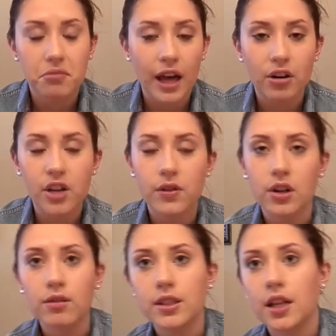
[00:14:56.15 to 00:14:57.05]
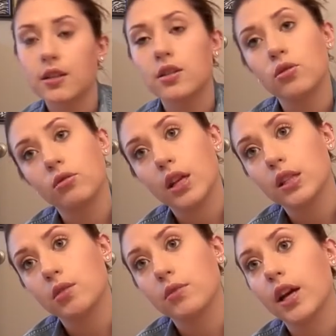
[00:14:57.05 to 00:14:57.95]
I don't even notice that it's too
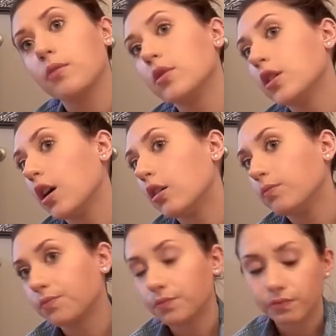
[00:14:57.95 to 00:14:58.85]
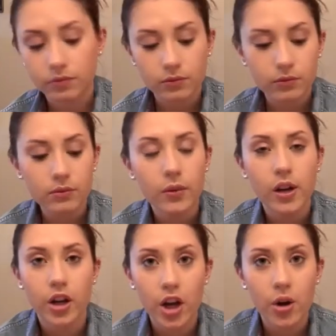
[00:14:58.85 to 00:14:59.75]
light sometimes, so
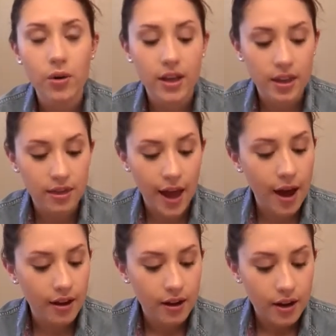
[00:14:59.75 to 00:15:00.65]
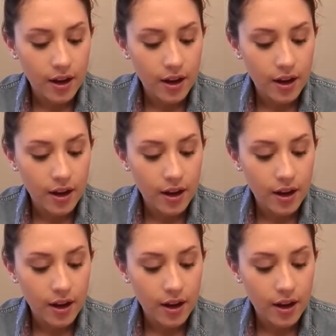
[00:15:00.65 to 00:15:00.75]
go get that.